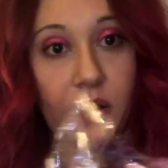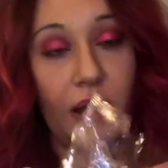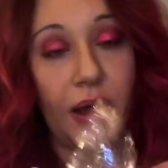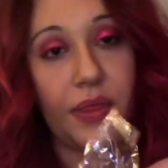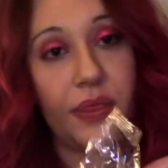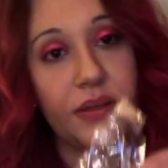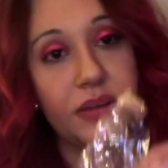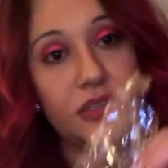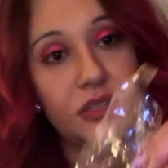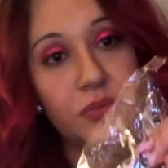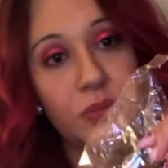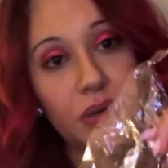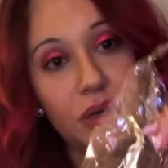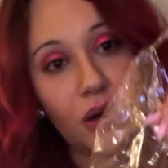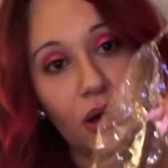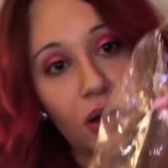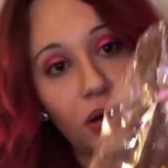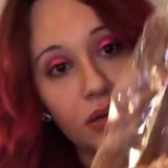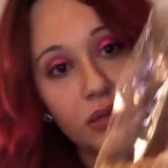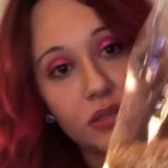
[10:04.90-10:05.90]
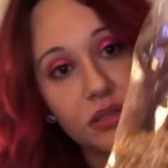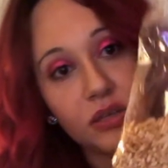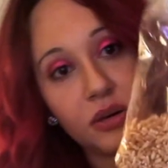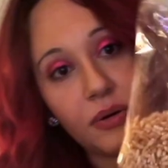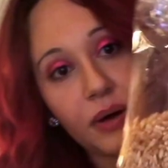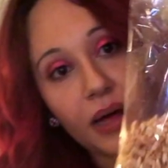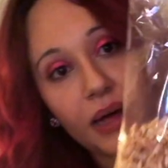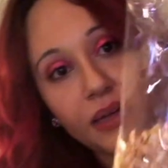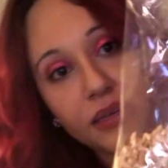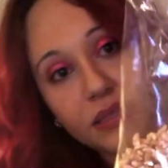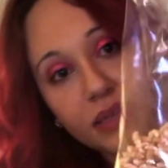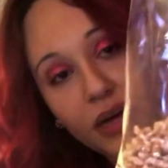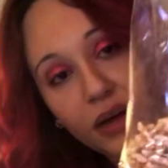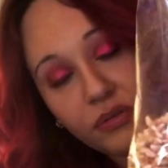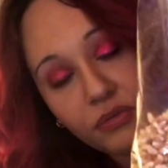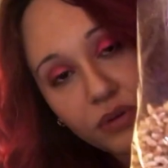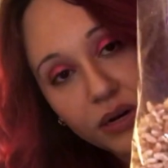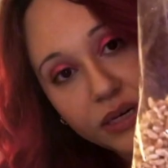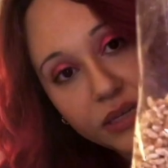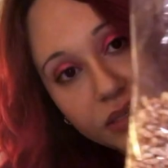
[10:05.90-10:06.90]
And this one also has that
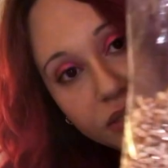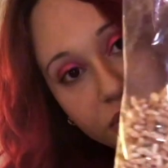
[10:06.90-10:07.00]
Rice